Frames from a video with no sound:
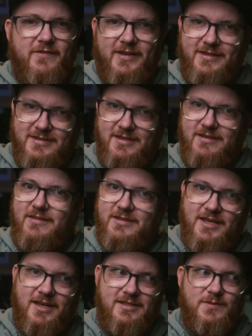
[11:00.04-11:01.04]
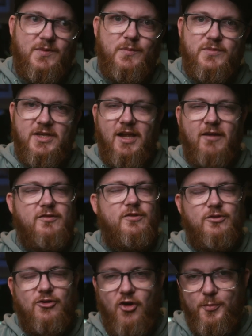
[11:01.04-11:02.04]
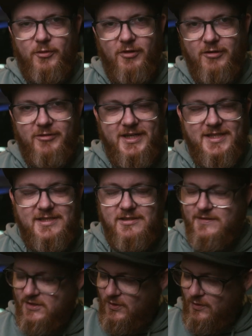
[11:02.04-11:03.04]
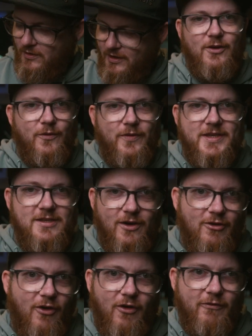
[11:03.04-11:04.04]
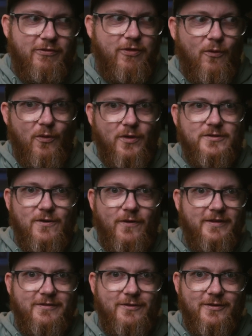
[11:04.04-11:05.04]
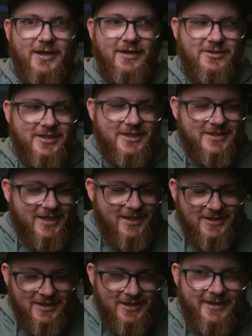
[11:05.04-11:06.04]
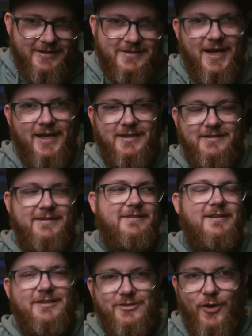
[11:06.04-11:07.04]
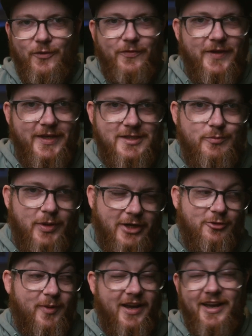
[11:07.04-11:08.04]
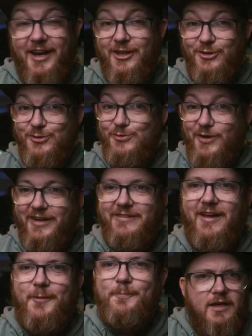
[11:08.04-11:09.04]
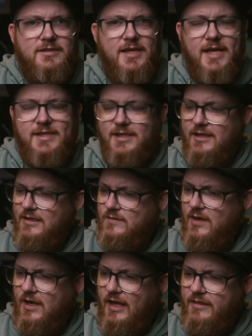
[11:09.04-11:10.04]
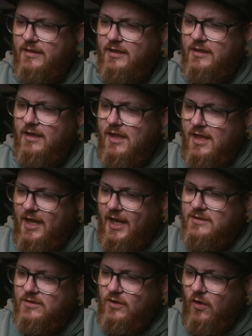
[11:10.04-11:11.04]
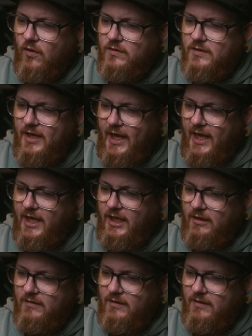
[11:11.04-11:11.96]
had to synthesize them themselves due to copyright reasons and so on. You know, there's a lot of thought has gone into kind of just the little tiny details on this battery pack, and I do like that. Aesthetically as well, I think it's got a